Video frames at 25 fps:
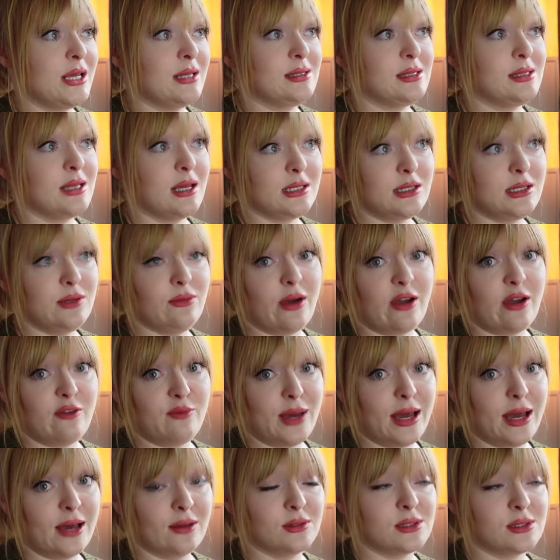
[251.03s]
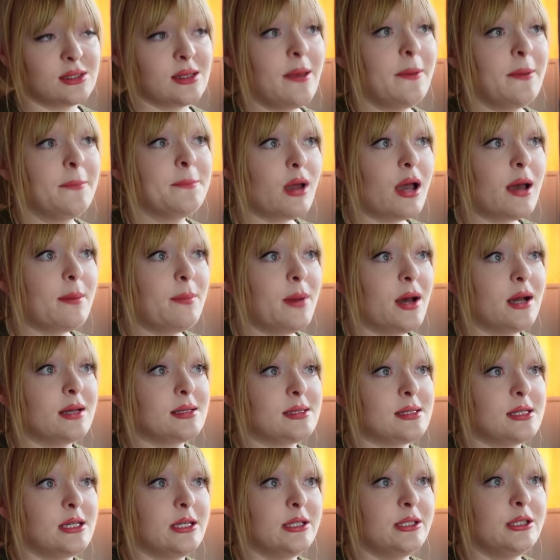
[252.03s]
It's £35 per
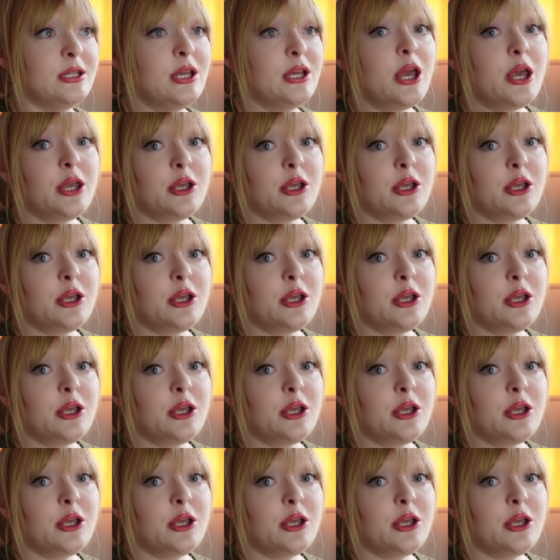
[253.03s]
person.